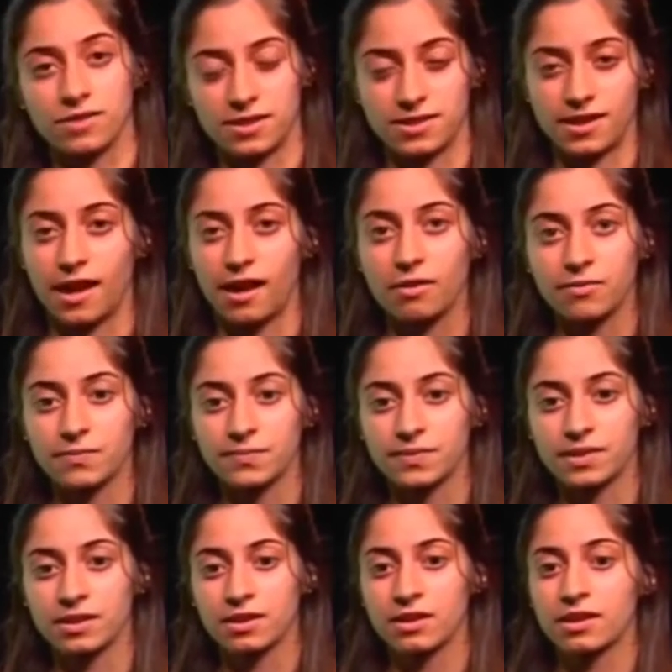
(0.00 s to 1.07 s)
it may occur
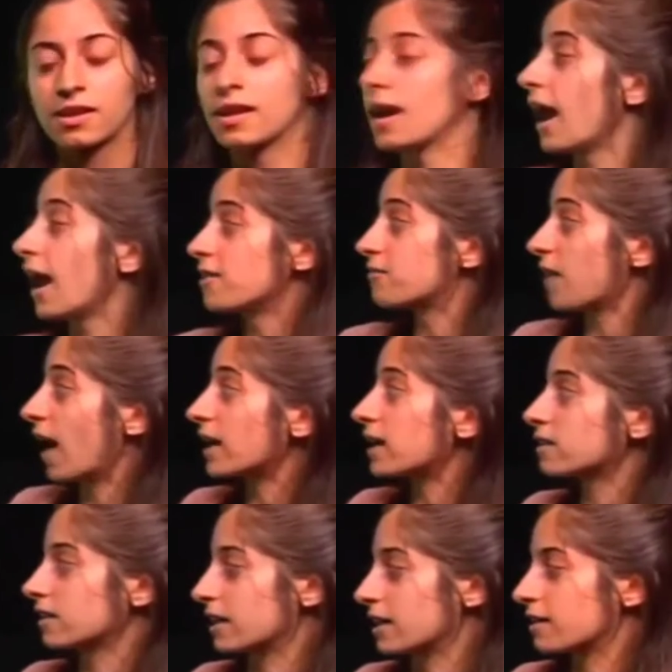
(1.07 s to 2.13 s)
via transfer
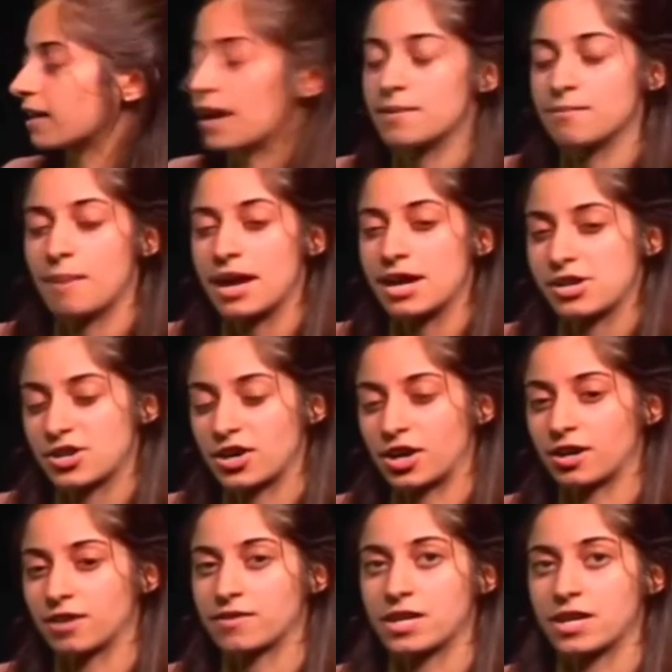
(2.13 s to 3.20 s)
from
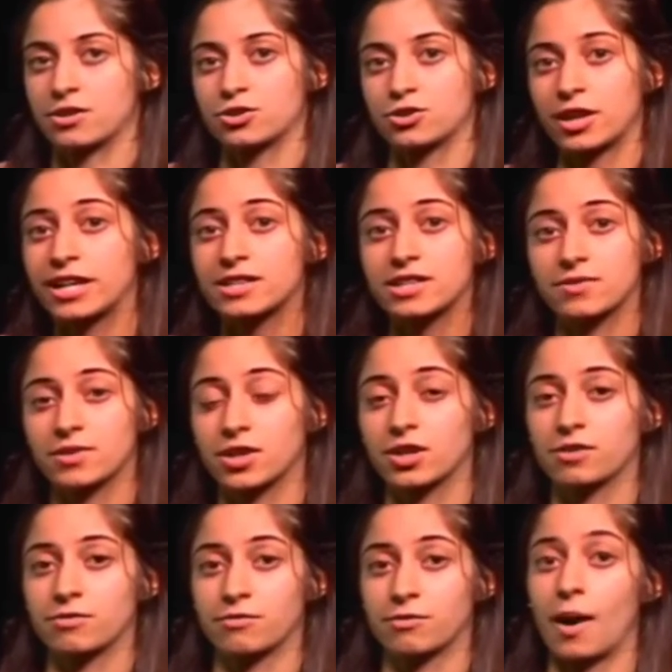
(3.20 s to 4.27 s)
dendritic cells that
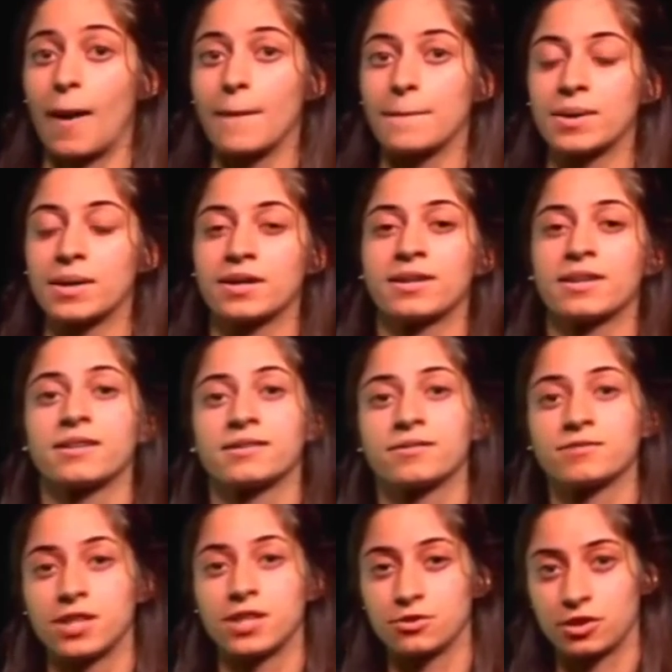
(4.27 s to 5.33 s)
came from the peripheral
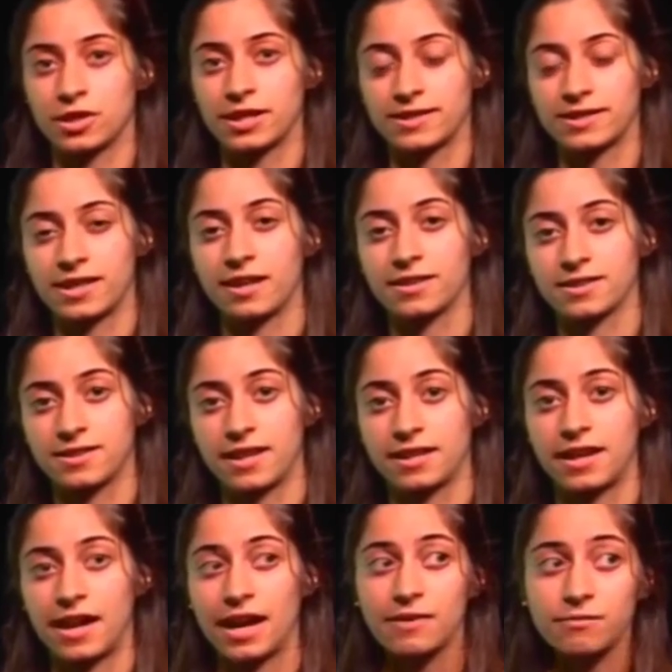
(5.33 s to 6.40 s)
tissue
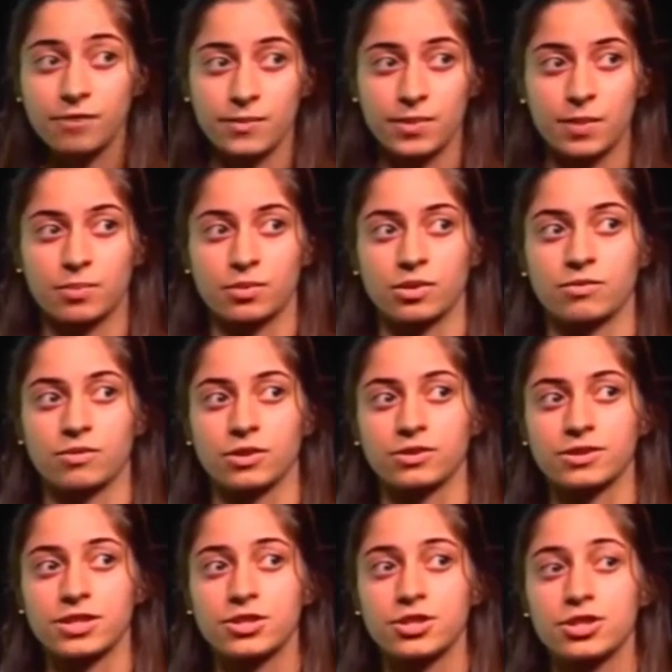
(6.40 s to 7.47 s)
onto the resident dendritic
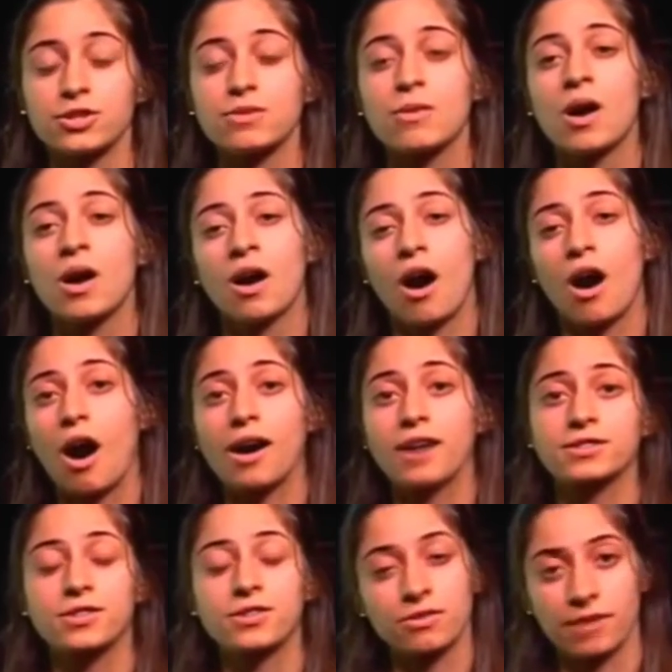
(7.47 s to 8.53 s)
cells in the lymph
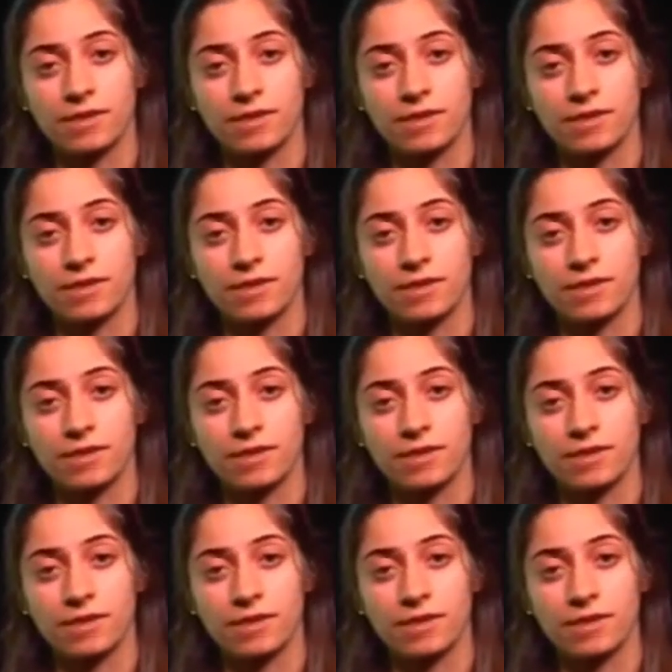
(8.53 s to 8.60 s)
node.